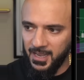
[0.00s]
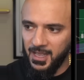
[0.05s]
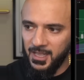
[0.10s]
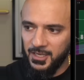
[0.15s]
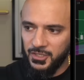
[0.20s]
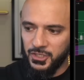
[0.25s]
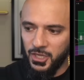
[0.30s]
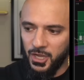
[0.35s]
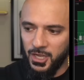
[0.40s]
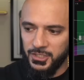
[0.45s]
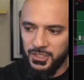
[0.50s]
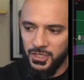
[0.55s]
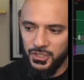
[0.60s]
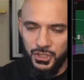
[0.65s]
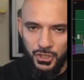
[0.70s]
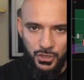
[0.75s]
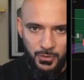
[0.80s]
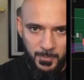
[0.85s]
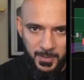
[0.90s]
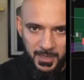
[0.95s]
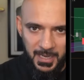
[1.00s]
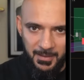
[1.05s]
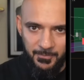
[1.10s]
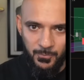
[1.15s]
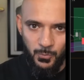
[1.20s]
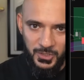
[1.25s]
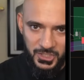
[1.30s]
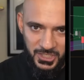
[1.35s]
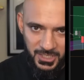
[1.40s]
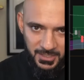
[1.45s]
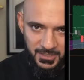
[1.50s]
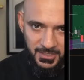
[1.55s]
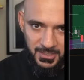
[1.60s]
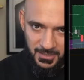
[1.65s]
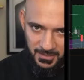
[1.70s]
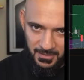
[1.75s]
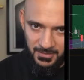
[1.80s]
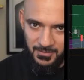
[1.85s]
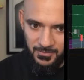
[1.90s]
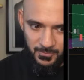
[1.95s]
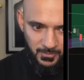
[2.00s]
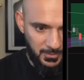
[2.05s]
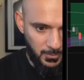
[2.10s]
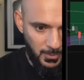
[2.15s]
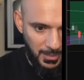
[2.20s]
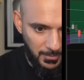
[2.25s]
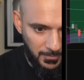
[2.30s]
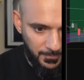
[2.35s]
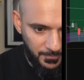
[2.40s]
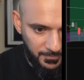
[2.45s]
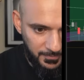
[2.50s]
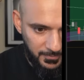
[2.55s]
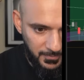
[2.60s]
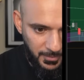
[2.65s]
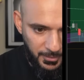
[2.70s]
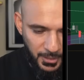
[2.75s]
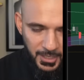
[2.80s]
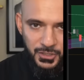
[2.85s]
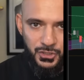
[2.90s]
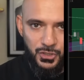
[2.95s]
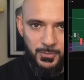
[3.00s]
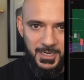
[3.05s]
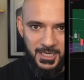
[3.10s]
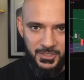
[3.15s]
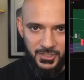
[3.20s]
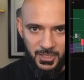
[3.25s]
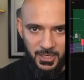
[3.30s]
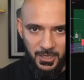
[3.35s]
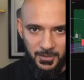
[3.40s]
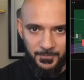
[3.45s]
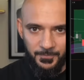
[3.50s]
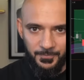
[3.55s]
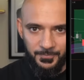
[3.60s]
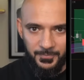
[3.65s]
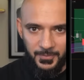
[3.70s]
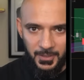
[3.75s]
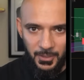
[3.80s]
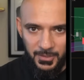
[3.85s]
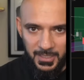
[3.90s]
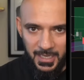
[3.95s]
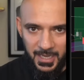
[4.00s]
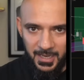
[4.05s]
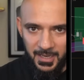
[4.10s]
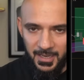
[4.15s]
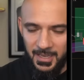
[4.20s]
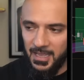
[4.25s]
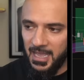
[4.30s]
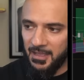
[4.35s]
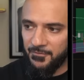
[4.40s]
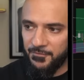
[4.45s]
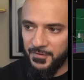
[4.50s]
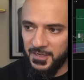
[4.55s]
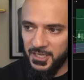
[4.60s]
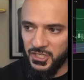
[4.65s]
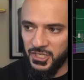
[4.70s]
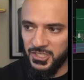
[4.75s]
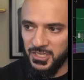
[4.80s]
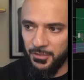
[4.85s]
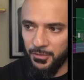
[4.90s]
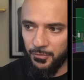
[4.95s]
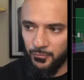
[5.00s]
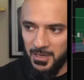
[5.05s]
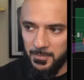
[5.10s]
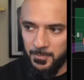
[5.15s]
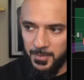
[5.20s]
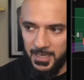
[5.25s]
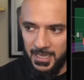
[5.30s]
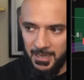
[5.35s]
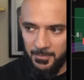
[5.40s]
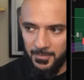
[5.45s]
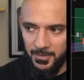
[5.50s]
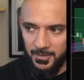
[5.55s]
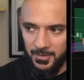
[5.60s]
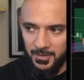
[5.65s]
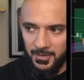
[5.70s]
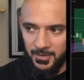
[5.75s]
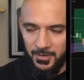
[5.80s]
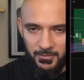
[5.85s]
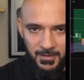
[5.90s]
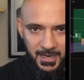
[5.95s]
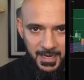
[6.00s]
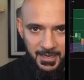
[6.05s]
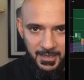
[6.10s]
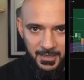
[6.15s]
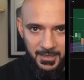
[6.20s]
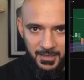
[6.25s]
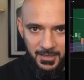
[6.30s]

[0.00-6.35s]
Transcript: Starts at 2 p.m., which is, well, 32 minutes ago, okay? And finishes at 3 p.m., all right?